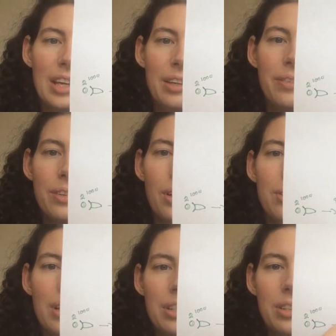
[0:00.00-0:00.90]
even
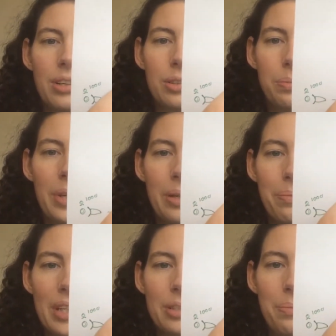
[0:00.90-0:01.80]
though there's going to be a
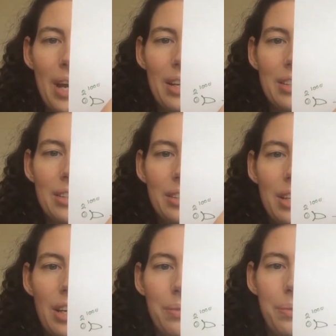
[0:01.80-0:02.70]
mismatch
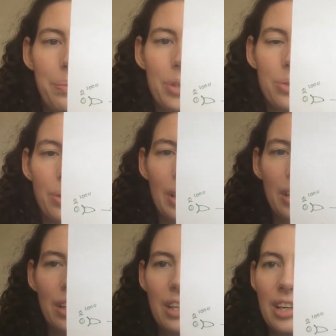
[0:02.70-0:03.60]

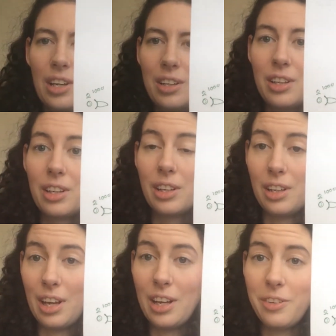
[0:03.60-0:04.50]
between the
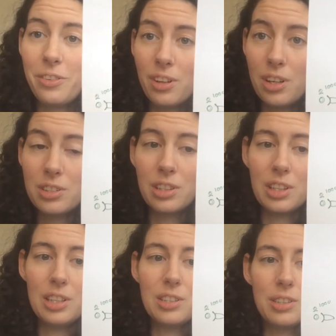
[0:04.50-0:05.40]
high
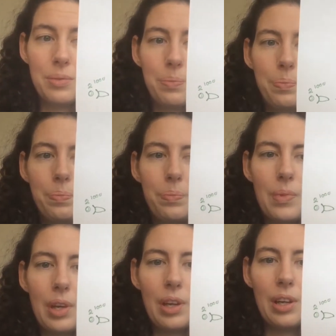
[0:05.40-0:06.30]
velocities,
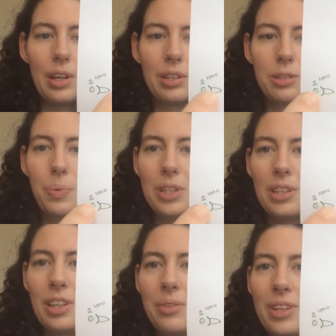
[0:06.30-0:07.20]

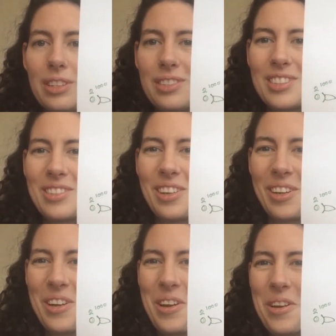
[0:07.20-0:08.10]
especially with the
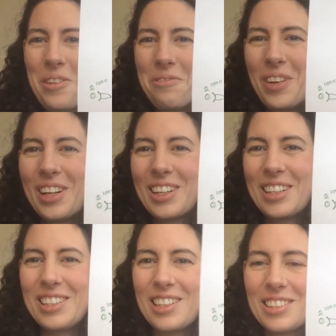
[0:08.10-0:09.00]
bigger
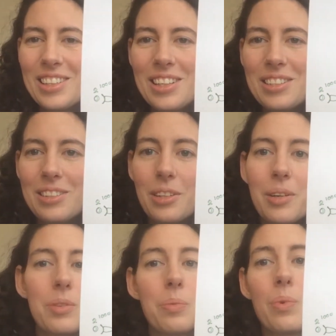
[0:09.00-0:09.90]
distances.
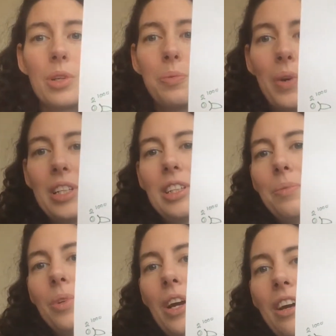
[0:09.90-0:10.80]
The more
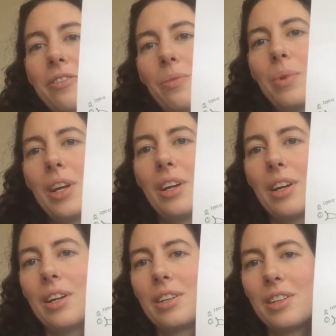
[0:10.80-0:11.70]
spaceships you have, the
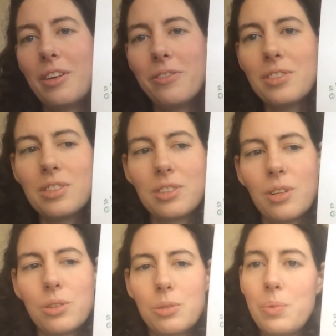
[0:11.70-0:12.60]
bigger the difference is
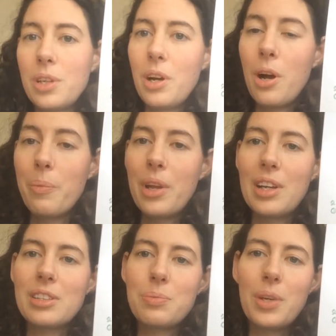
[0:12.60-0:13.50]
going to become, and
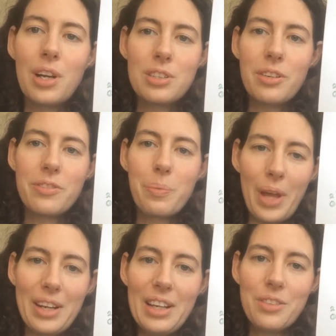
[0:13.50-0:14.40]
that's because of the
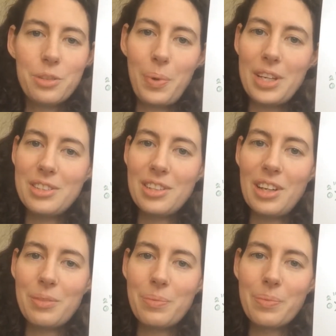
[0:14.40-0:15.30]
bending of
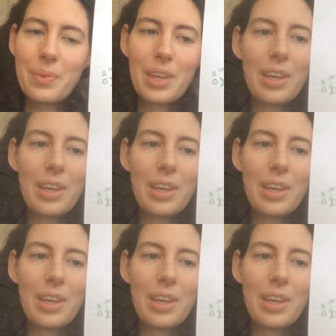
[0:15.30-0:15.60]
space-time.